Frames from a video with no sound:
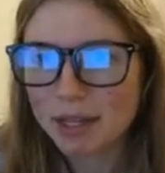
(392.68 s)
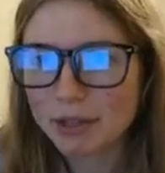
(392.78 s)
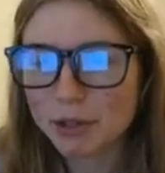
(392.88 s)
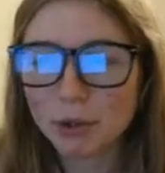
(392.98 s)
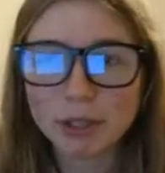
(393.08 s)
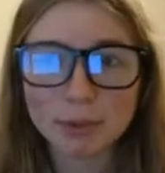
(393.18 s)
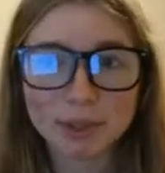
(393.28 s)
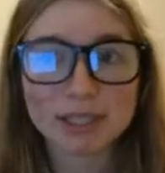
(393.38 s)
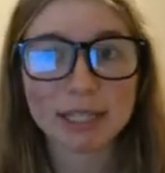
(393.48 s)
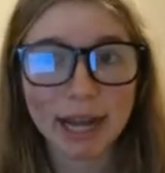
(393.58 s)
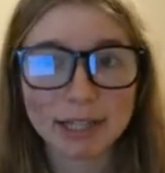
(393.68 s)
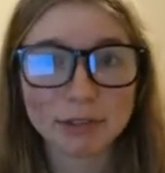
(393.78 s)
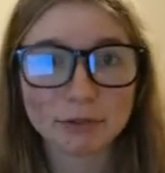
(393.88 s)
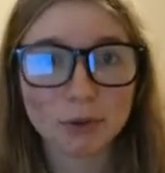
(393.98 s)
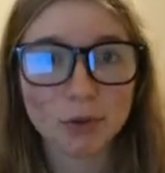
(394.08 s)
The only ones that add to
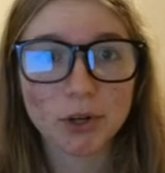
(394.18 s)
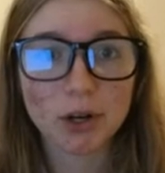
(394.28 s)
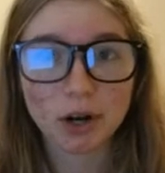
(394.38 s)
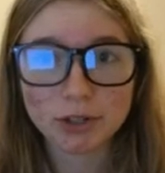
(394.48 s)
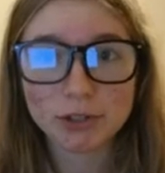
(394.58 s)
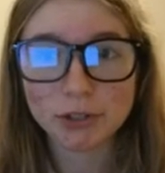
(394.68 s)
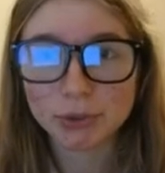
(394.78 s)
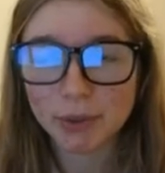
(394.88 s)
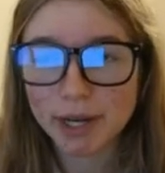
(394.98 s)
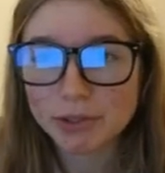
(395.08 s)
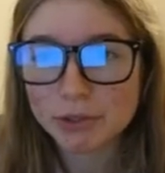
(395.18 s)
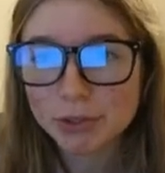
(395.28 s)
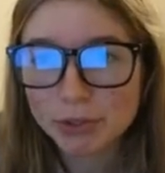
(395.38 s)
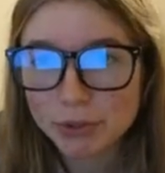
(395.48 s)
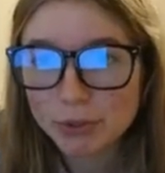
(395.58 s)
4 are 2 and
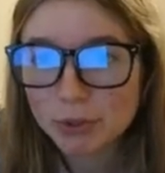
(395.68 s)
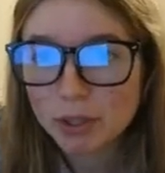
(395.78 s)
2.